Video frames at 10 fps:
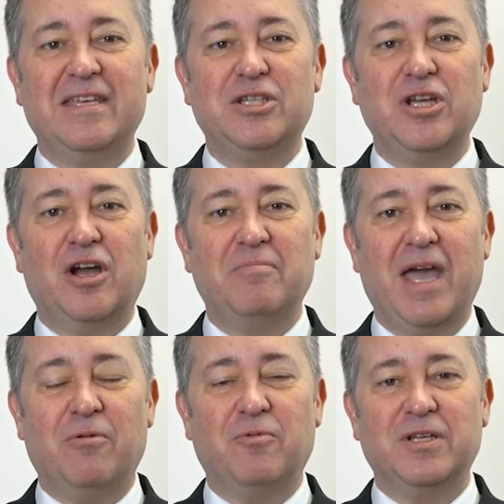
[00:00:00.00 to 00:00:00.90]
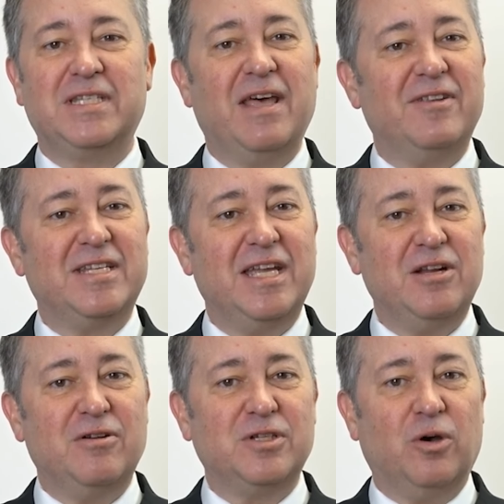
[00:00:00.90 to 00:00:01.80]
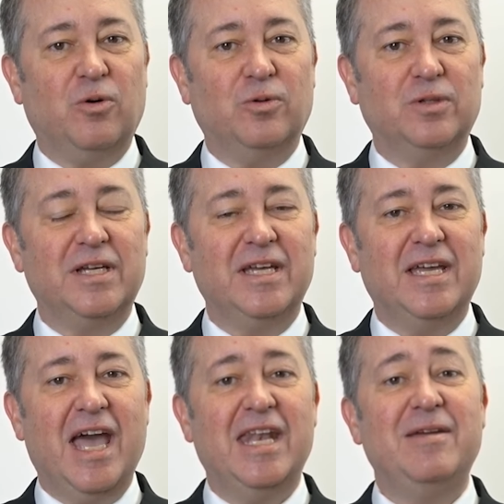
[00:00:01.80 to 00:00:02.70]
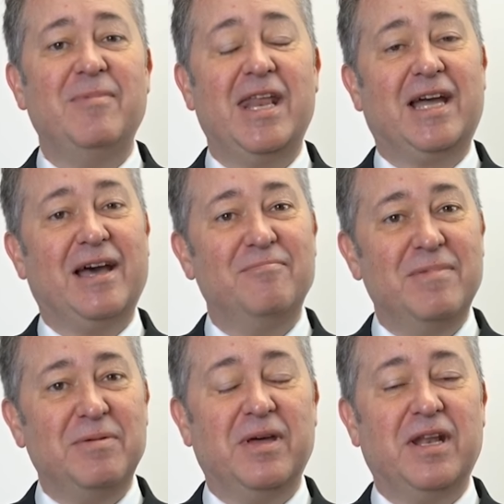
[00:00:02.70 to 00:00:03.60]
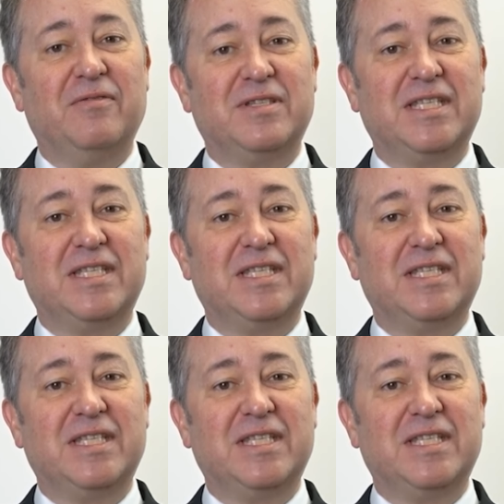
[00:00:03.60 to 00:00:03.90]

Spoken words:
This young man was 17 years old, and he made a commitment of